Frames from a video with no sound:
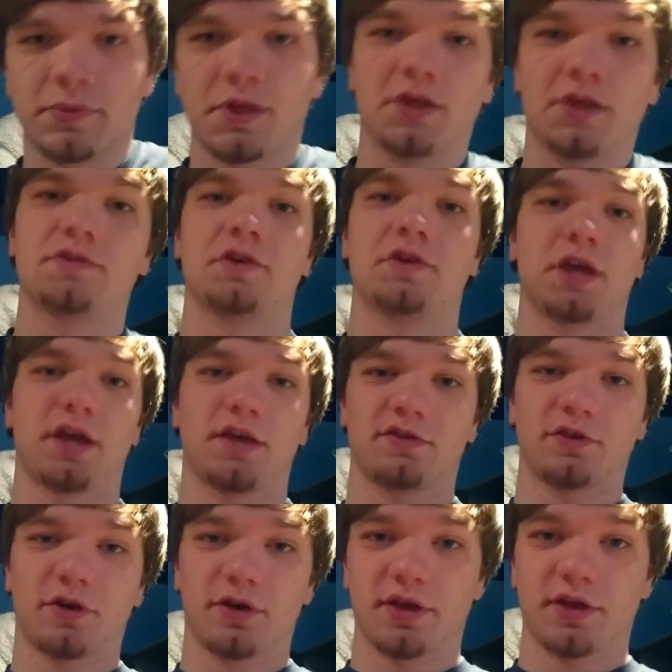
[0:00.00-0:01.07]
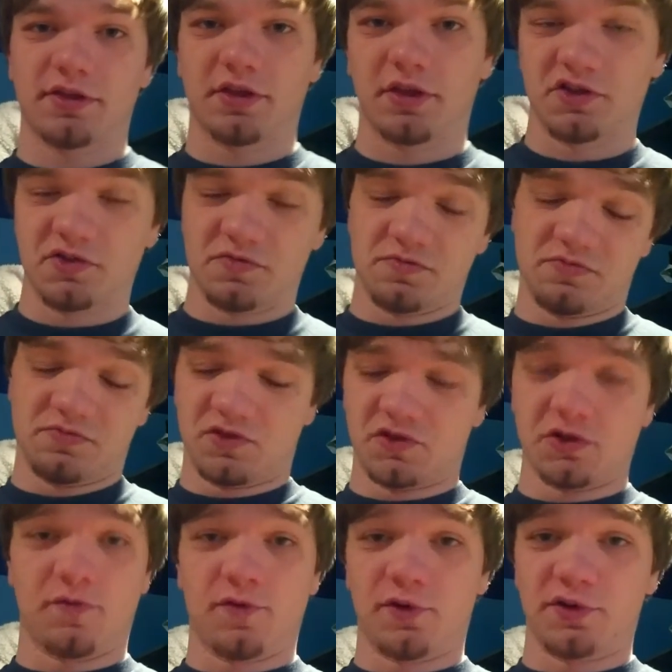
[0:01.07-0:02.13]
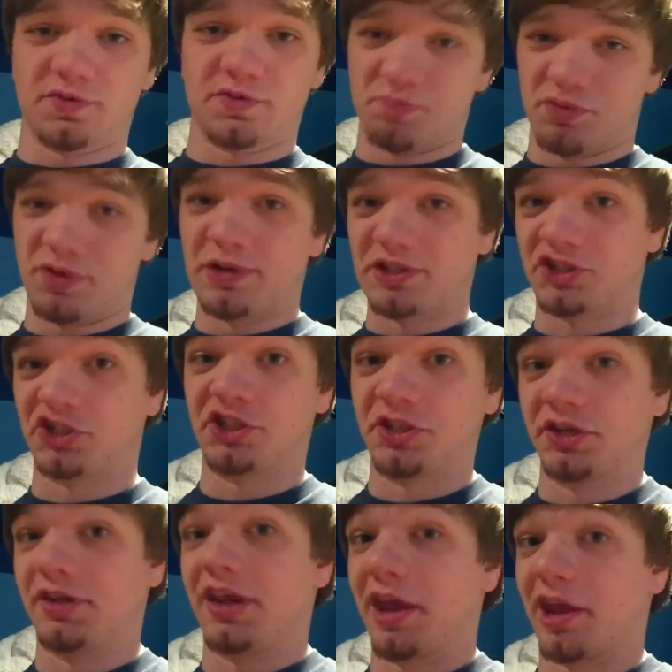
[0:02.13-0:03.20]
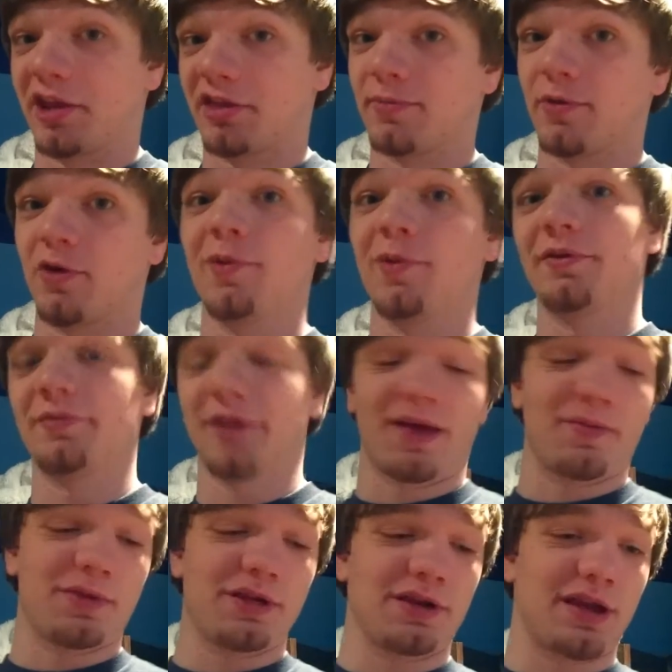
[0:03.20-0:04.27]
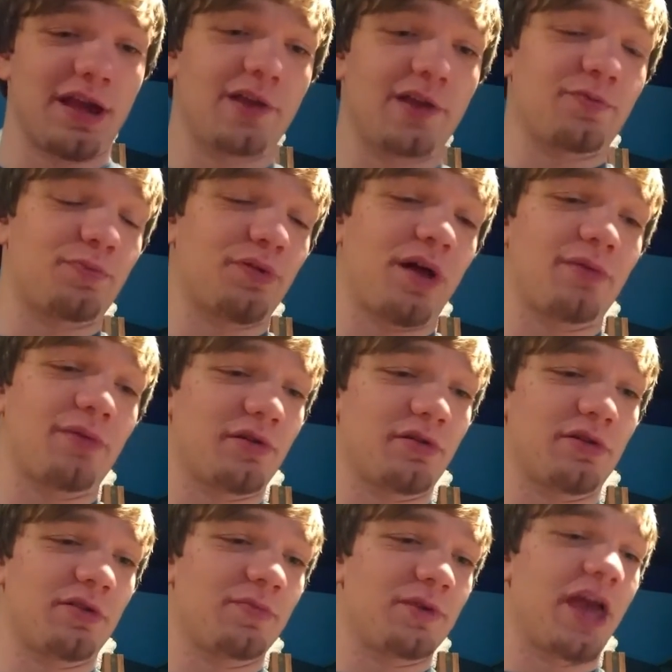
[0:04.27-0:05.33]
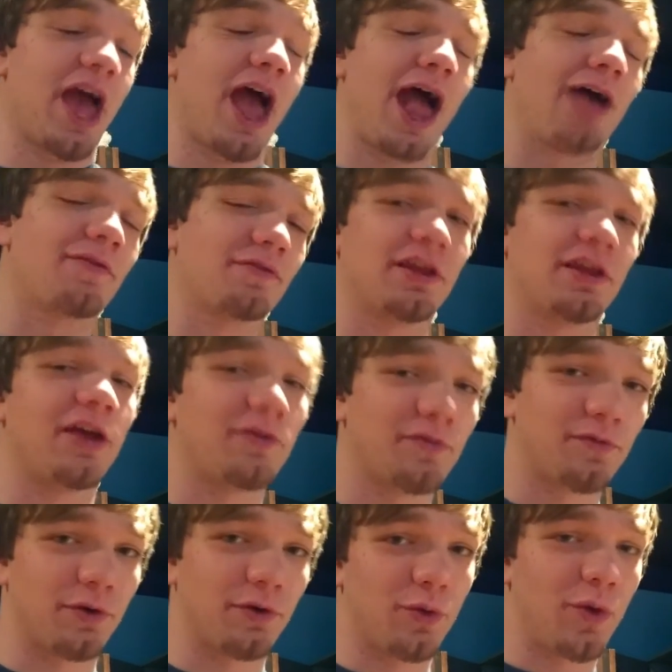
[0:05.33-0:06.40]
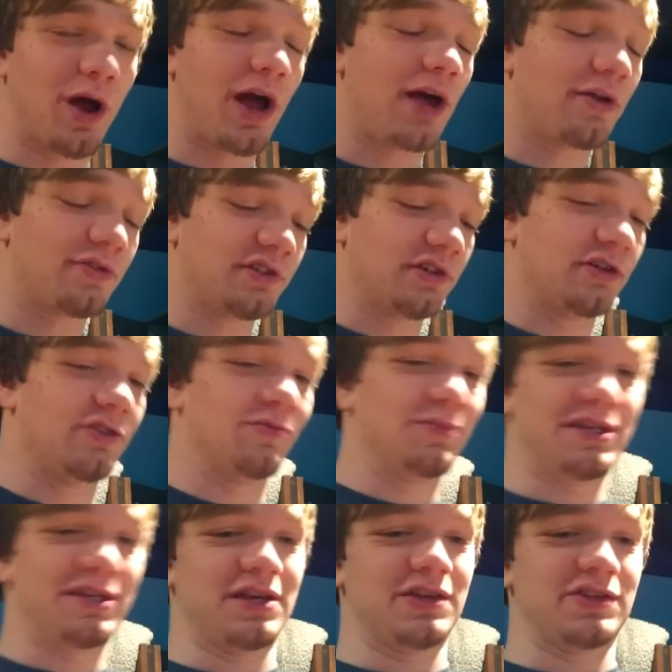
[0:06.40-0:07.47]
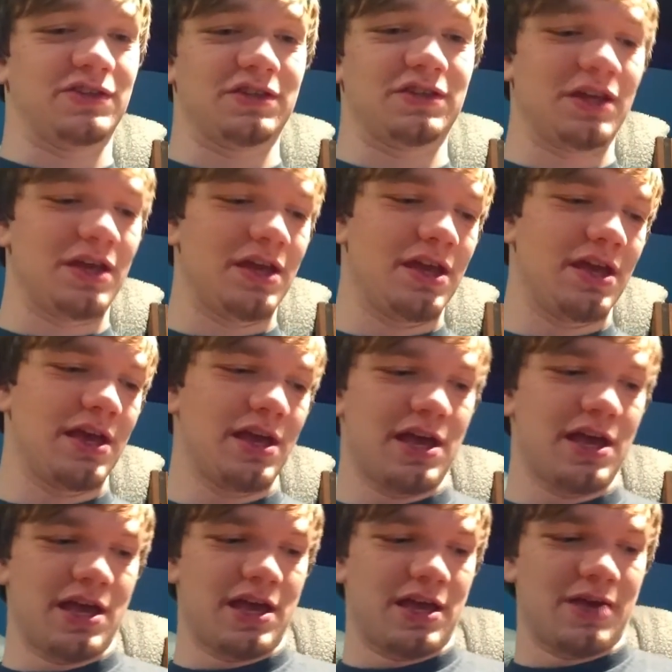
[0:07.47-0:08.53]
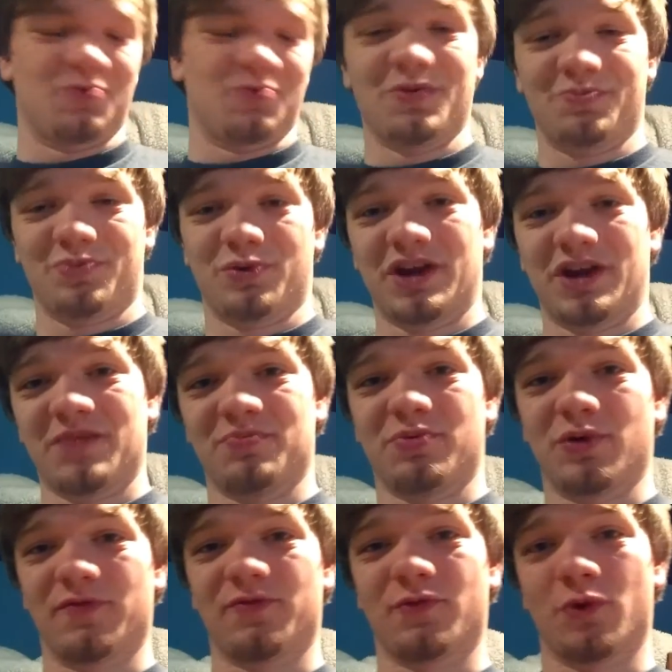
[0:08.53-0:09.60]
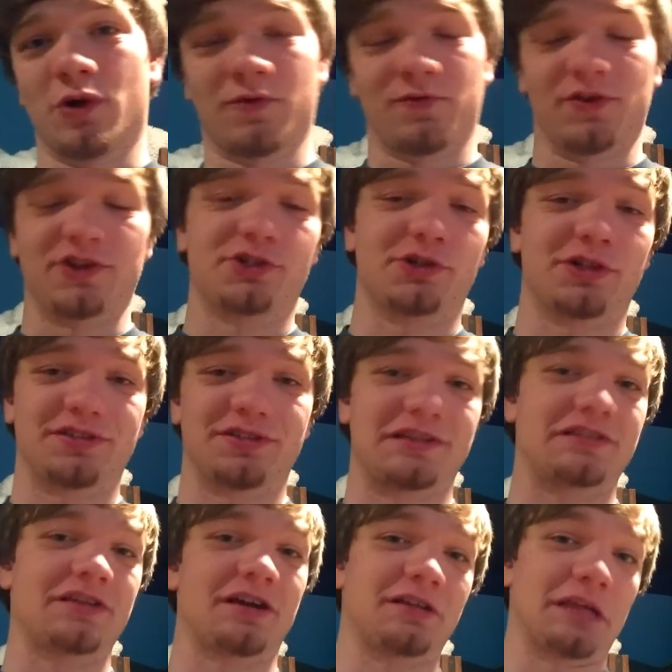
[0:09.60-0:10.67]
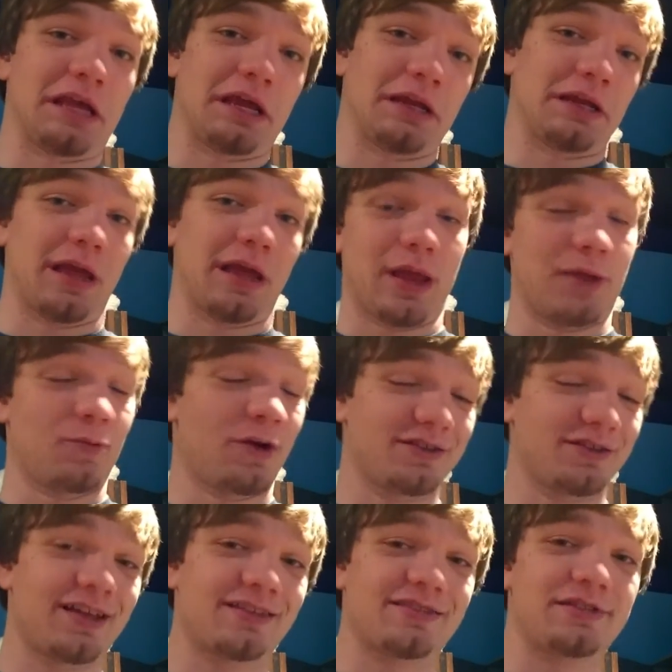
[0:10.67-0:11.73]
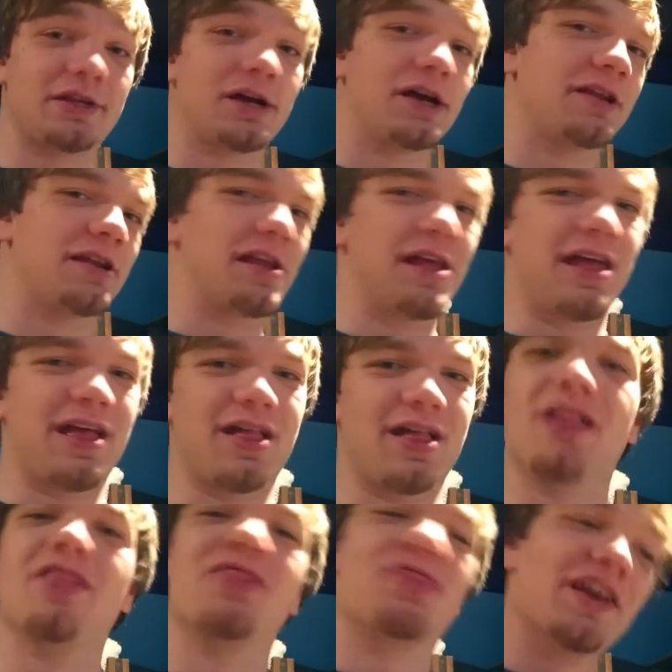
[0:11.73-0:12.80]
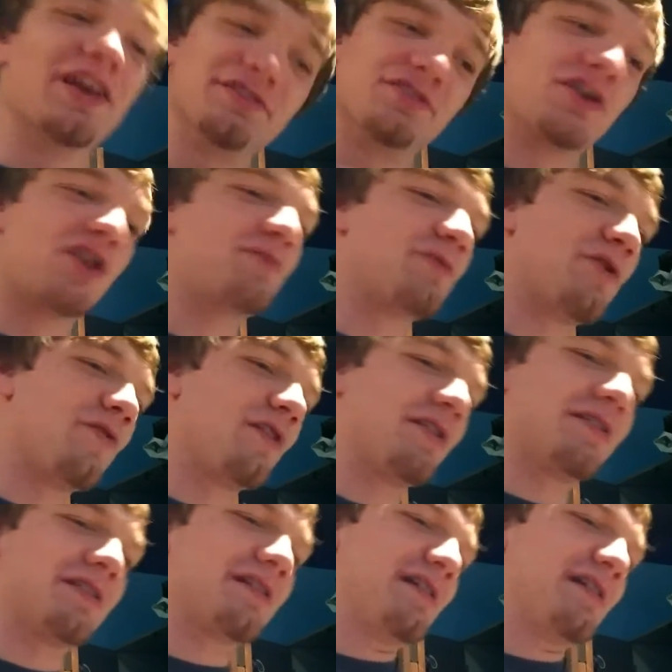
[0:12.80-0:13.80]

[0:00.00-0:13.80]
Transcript: So yeah, sorry that the server is pretty much dead at the moment. I mean, it's probably going to be half dead for a while still, because 1.8.4 official isn't done yet. And once that's done, things start moving.